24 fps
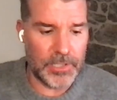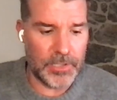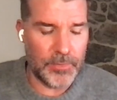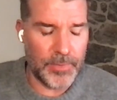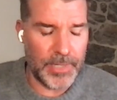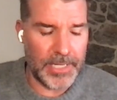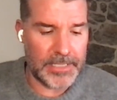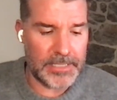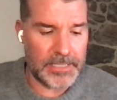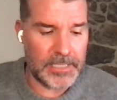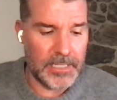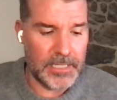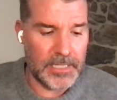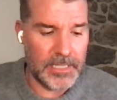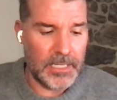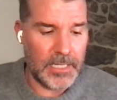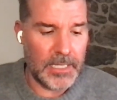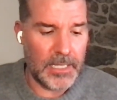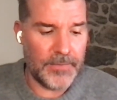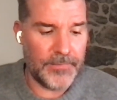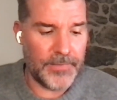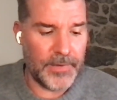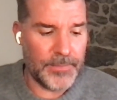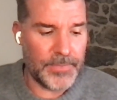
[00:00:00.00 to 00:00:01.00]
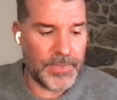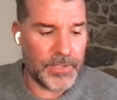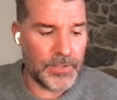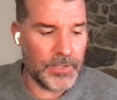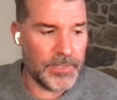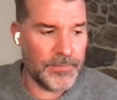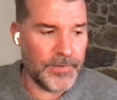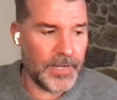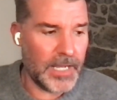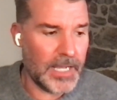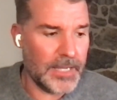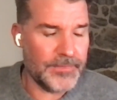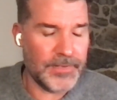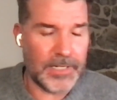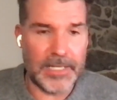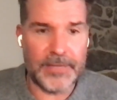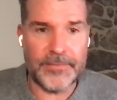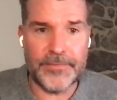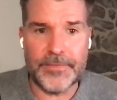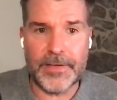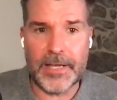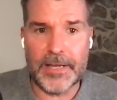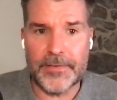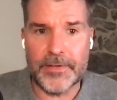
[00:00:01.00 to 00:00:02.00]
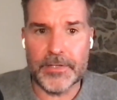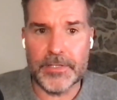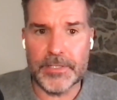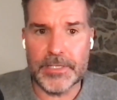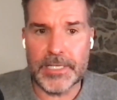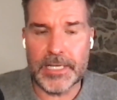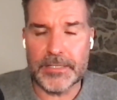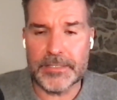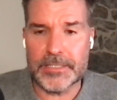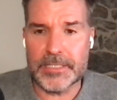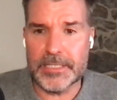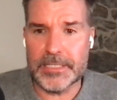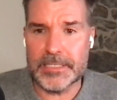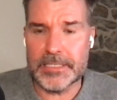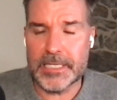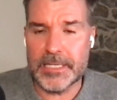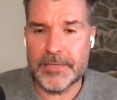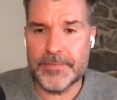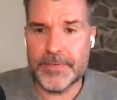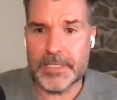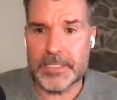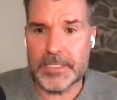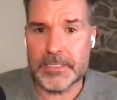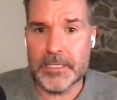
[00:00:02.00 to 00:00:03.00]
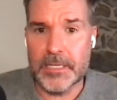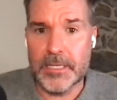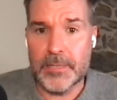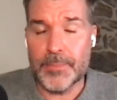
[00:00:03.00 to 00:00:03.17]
US, if I'm 35 and I have 500,000 in savings,